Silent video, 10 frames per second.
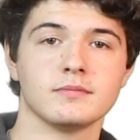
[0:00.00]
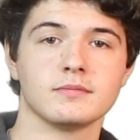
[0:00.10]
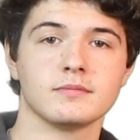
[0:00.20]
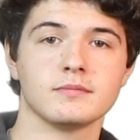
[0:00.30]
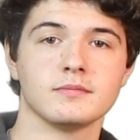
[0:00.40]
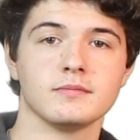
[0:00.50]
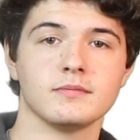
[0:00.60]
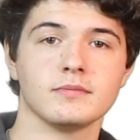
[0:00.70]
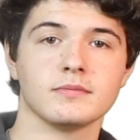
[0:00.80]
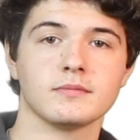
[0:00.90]

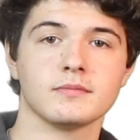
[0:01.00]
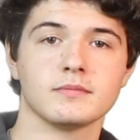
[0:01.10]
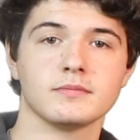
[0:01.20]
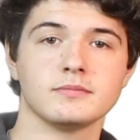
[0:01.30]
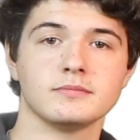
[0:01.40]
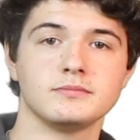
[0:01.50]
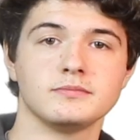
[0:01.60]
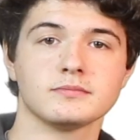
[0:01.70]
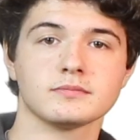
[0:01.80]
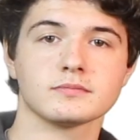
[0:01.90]

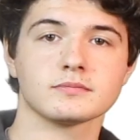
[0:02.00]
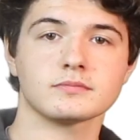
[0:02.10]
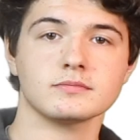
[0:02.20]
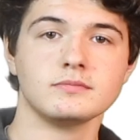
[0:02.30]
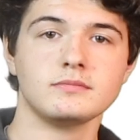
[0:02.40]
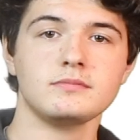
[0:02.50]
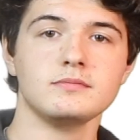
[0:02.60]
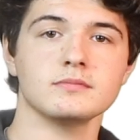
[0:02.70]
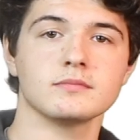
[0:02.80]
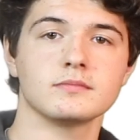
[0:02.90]

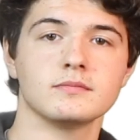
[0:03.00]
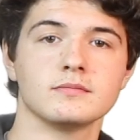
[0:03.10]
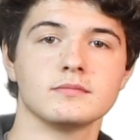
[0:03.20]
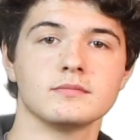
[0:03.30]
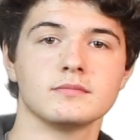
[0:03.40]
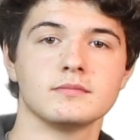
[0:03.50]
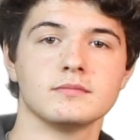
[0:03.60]
The person shown says nothing.